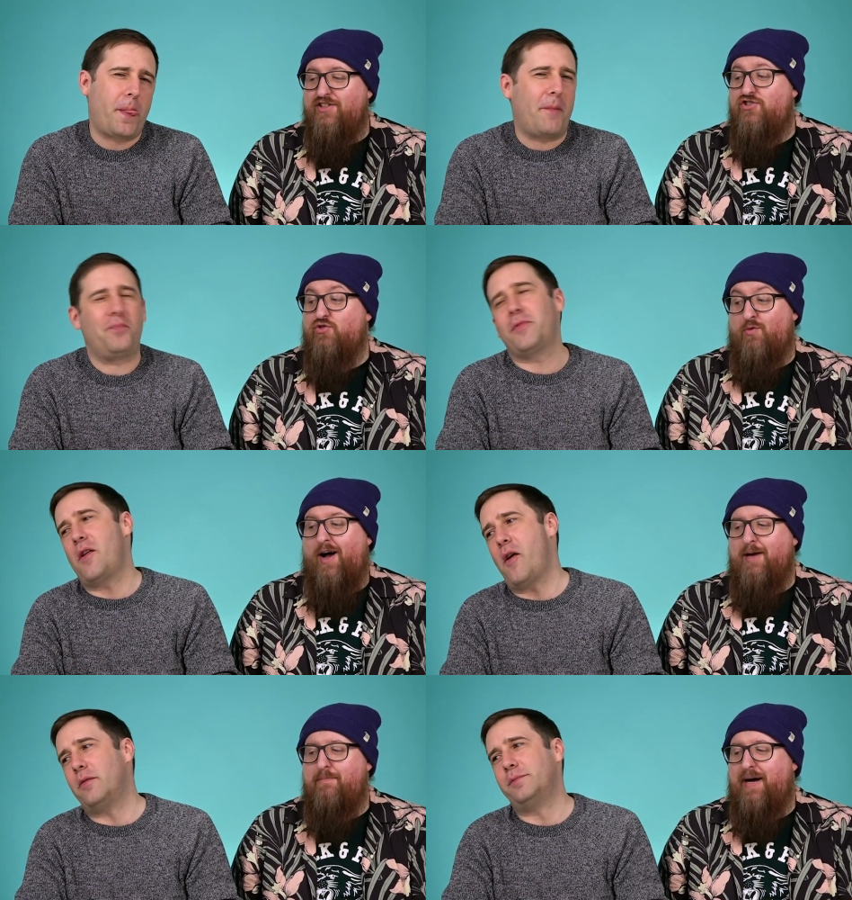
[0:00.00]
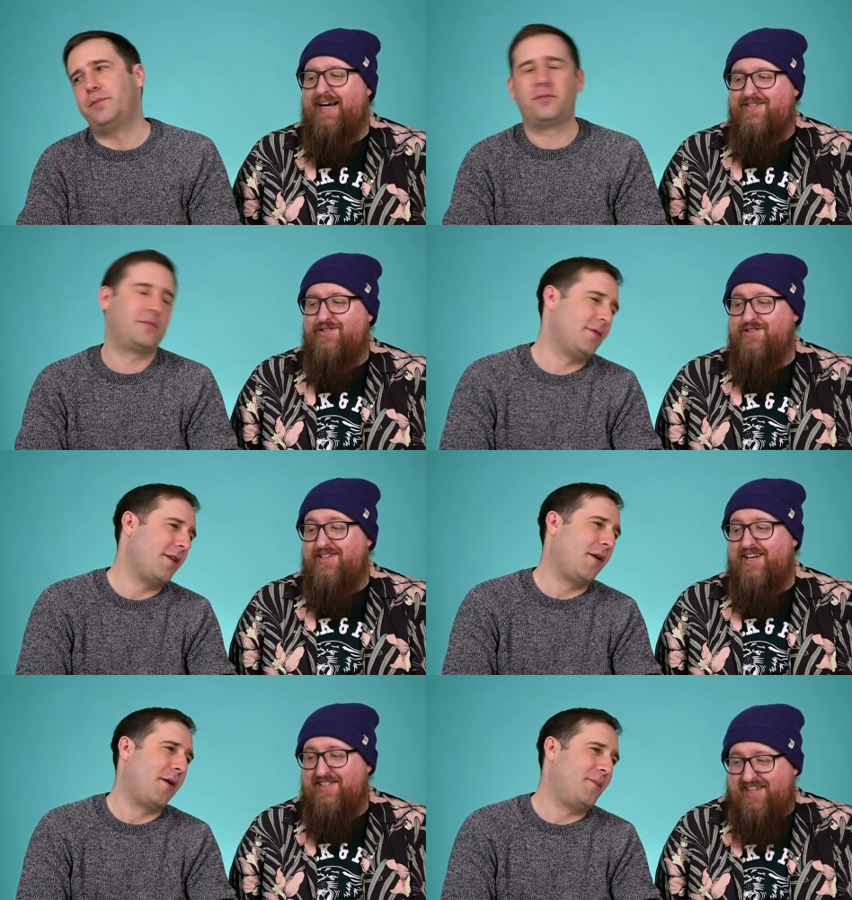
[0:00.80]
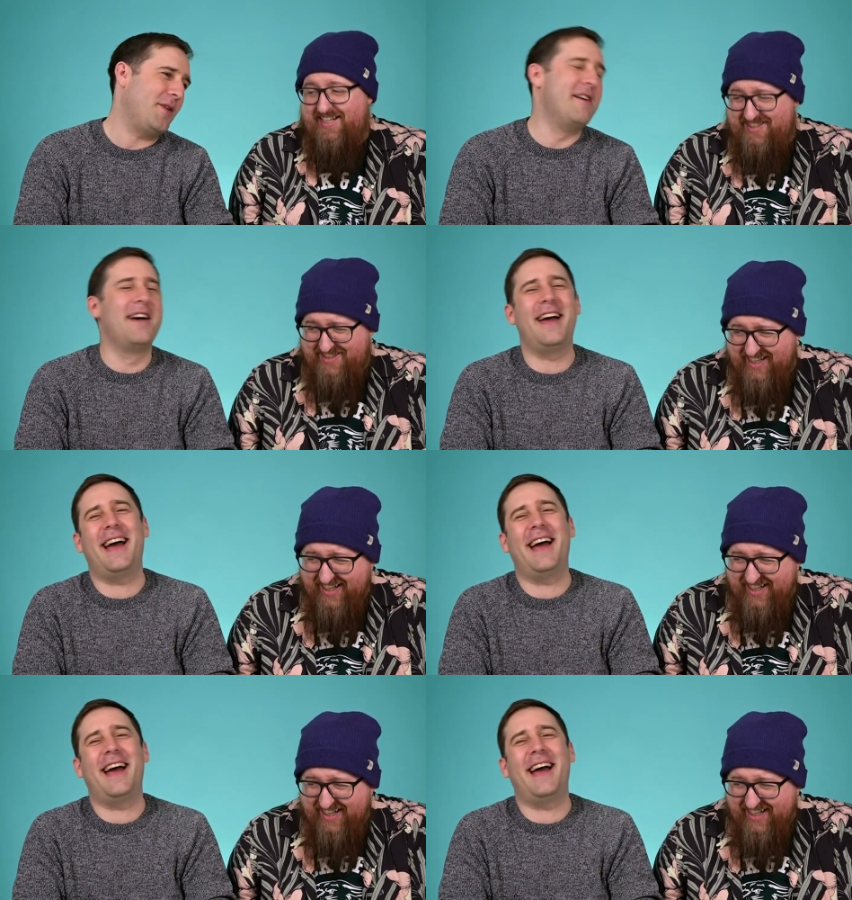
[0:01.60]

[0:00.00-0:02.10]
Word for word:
Speaker 1: these dry bastards like things.